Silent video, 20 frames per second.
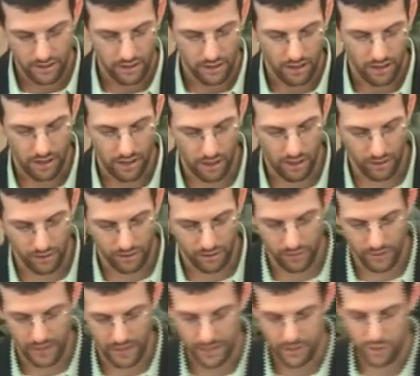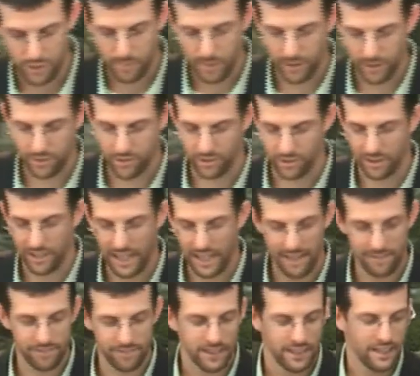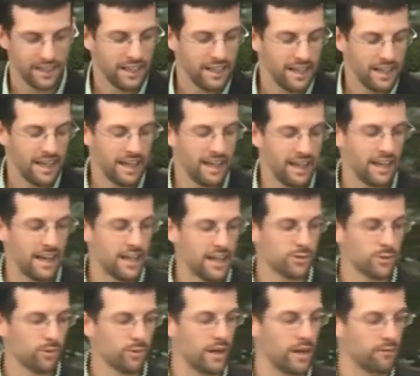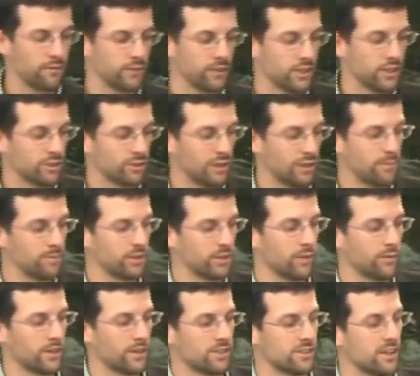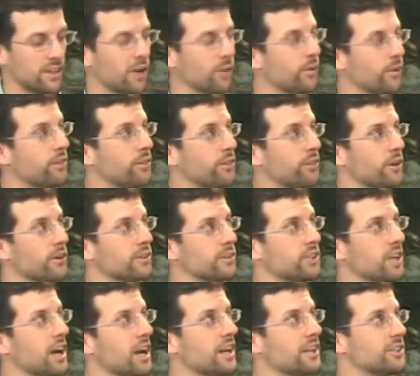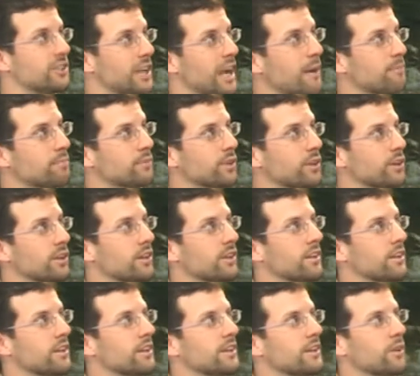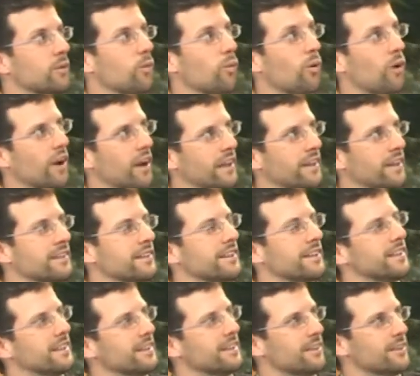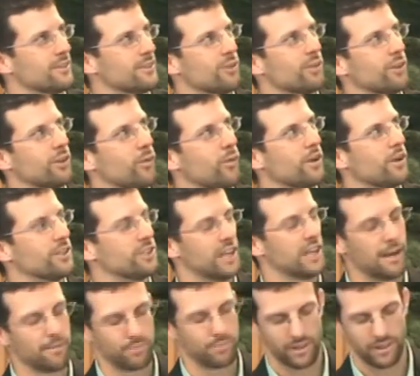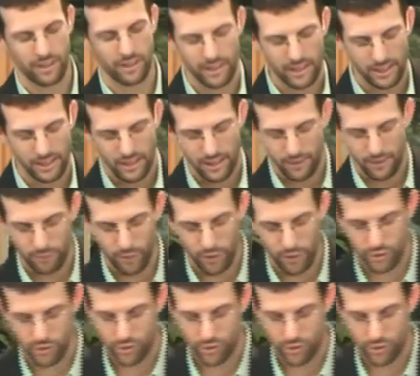our uh, spiritual life. And as we read for the scripture, I'm going to start with 3 John chapter 1. There's only one chapter. Verse